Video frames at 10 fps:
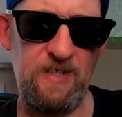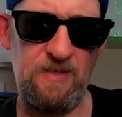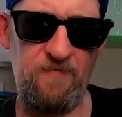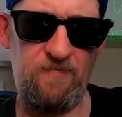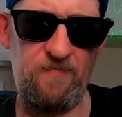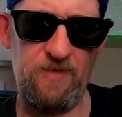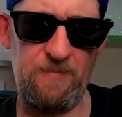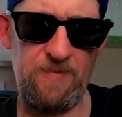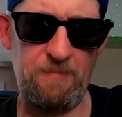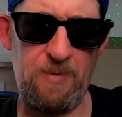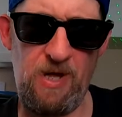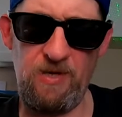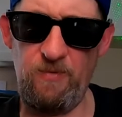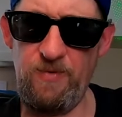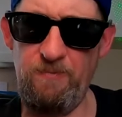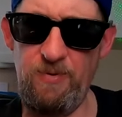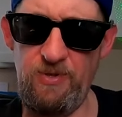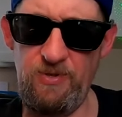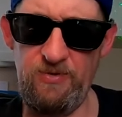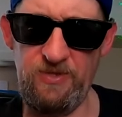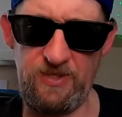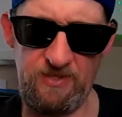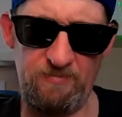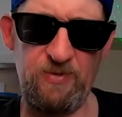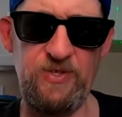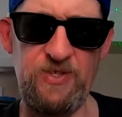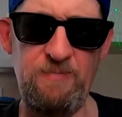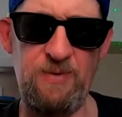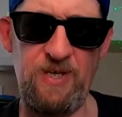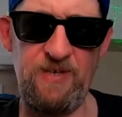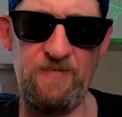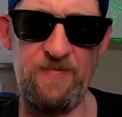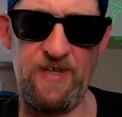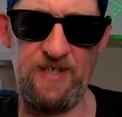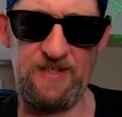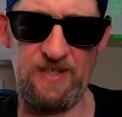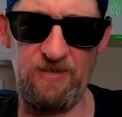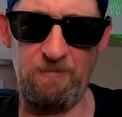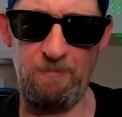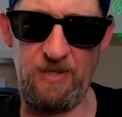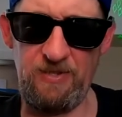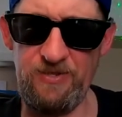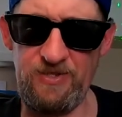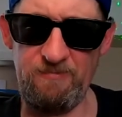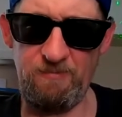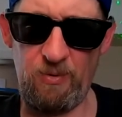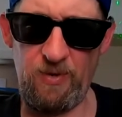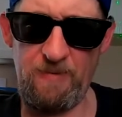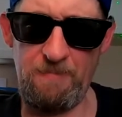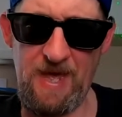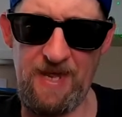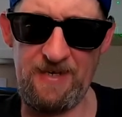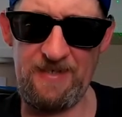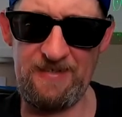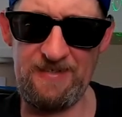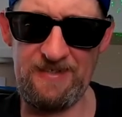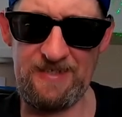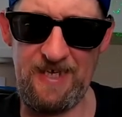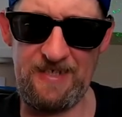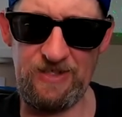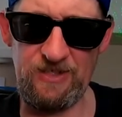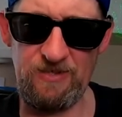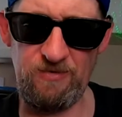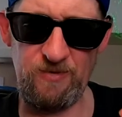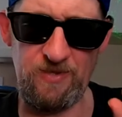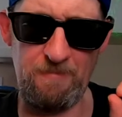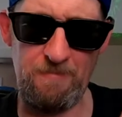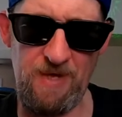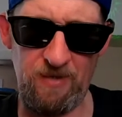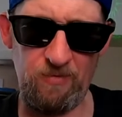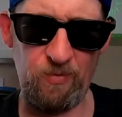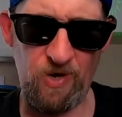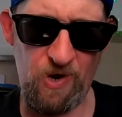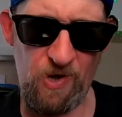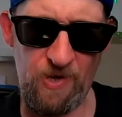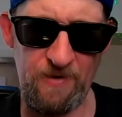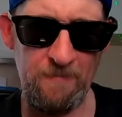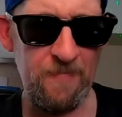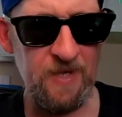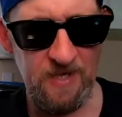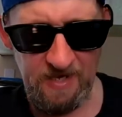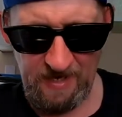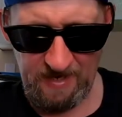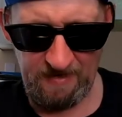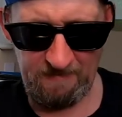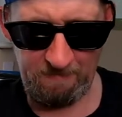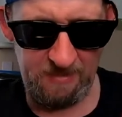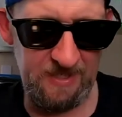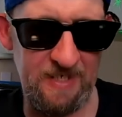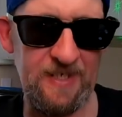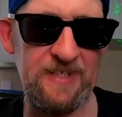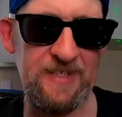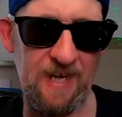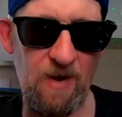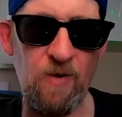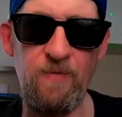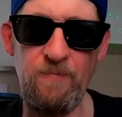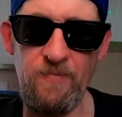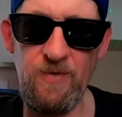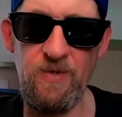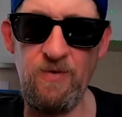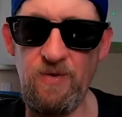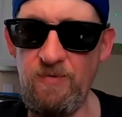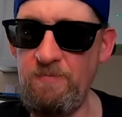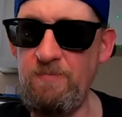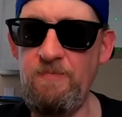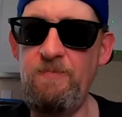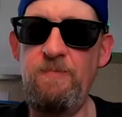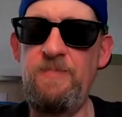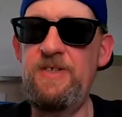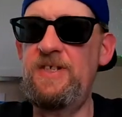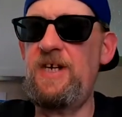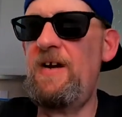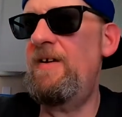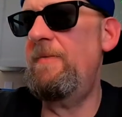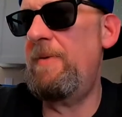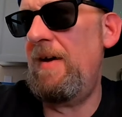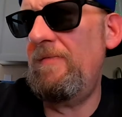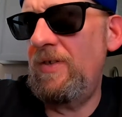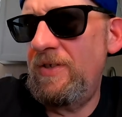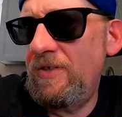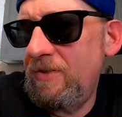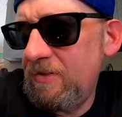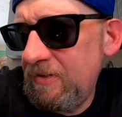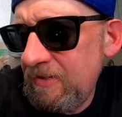and you fill up the bottle with booze and you push the button and it's a little Belgian boy mannequin statue with a metal rod and it pees out your desired beverage.